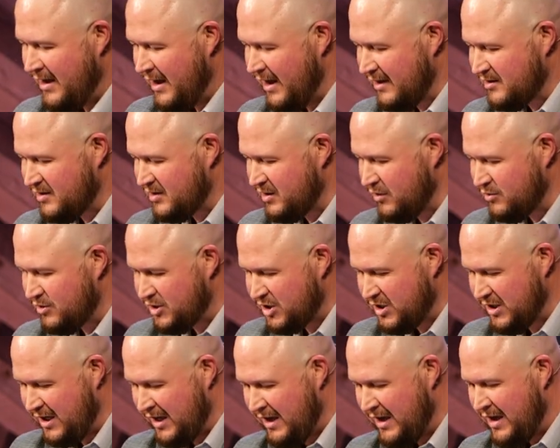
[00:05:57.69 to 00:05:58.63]
And so
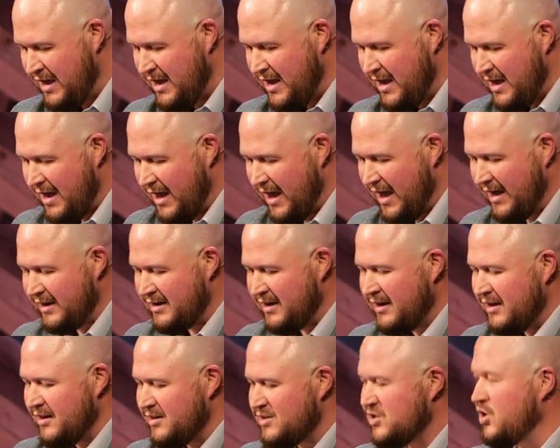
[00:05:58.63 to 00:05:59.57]
she had
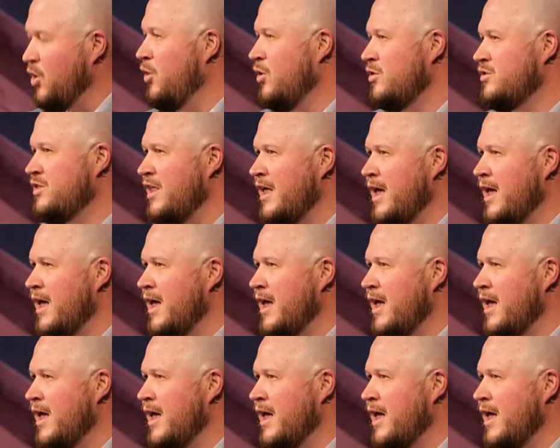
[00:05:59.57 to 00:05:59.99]
told